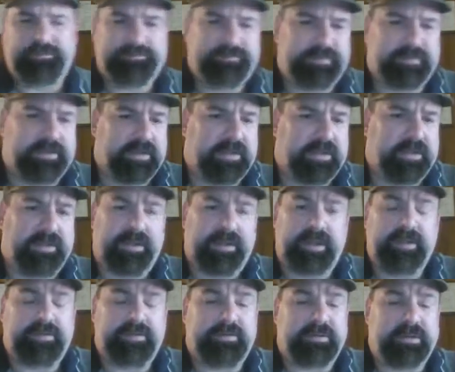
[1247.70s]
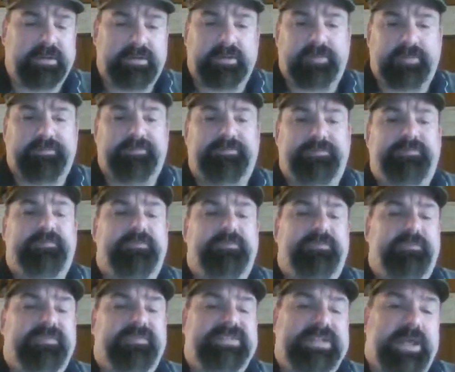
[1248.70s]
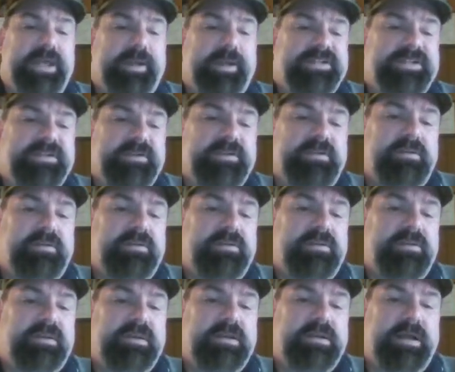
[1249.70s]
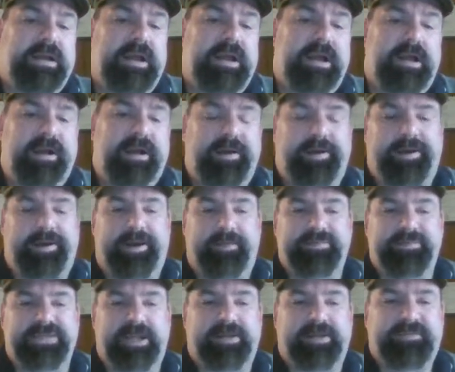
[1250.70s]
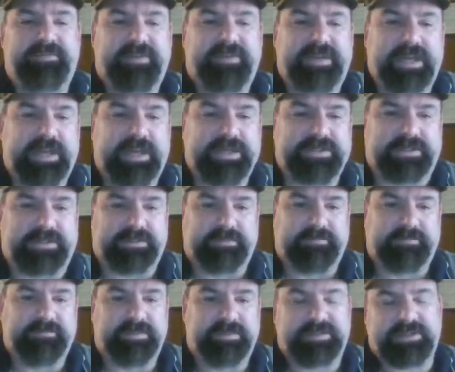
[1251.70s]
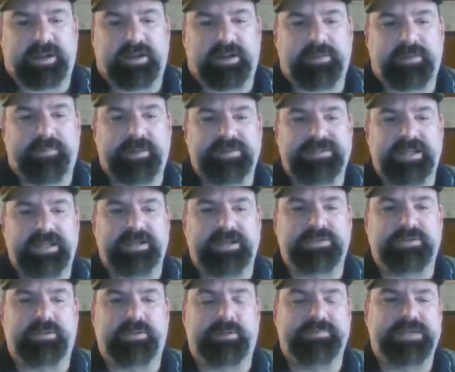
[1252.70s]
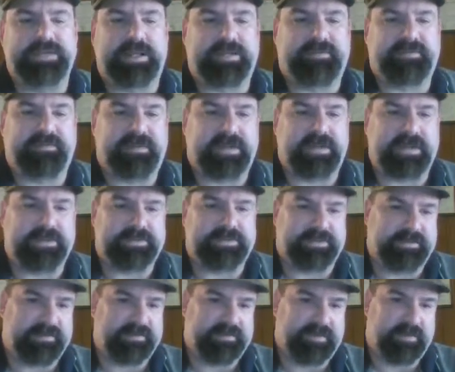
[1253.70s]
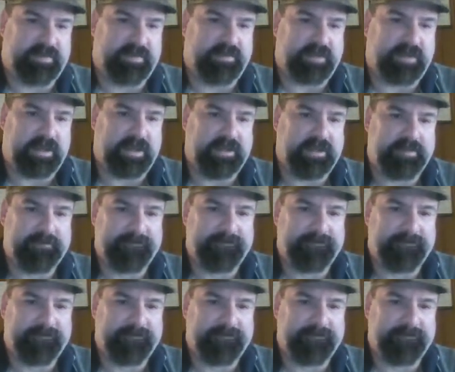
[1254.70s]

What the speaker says: The other, sexual objectification. Let's talk about sexual objectification, okay?